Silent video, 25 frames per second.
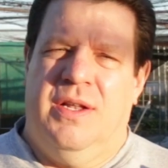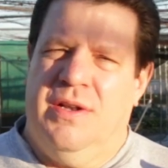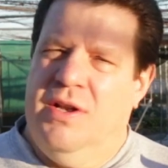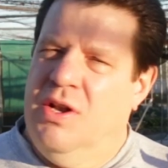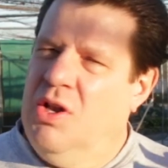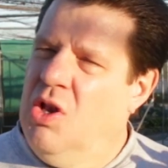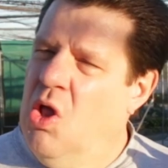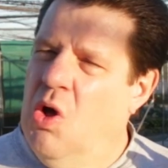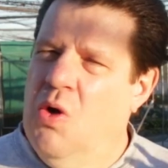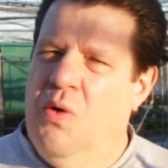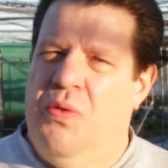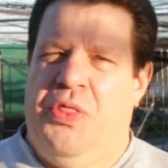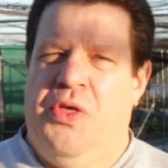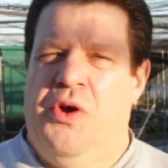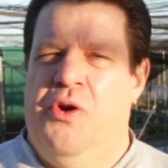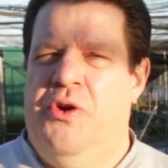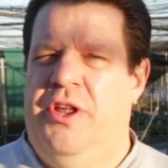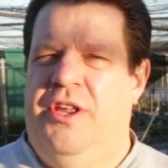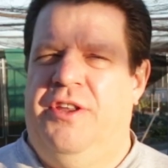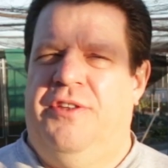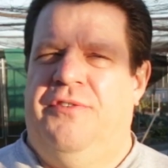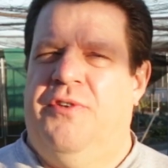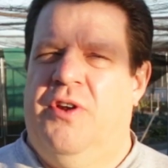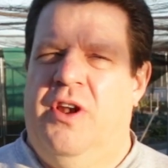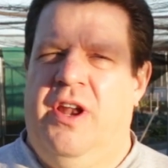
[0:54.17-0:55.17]
low
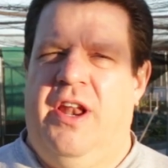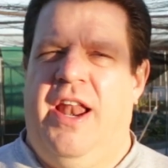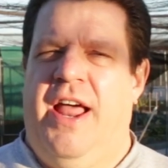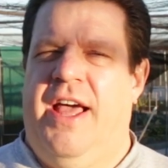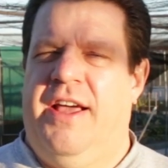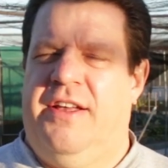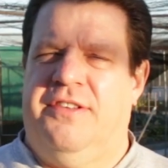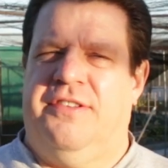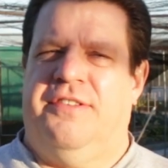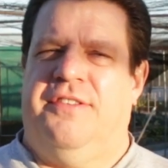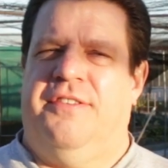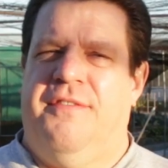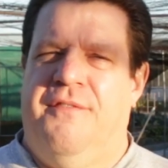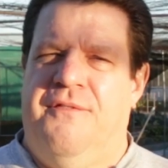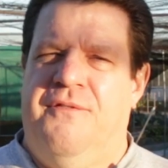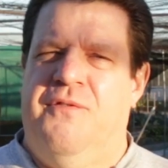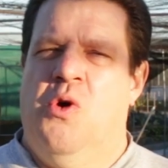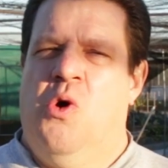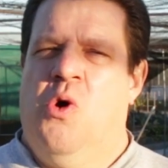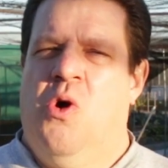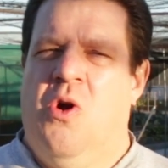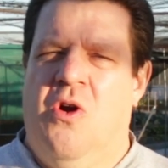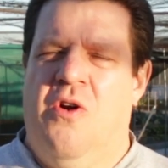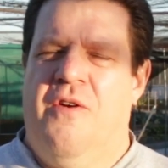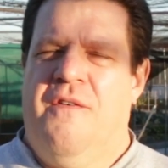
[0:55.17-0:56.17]
30s for the next
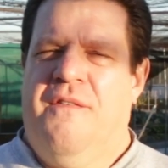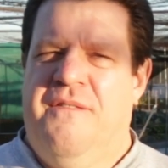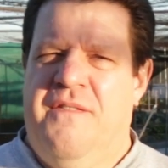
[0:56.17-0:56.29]
4 or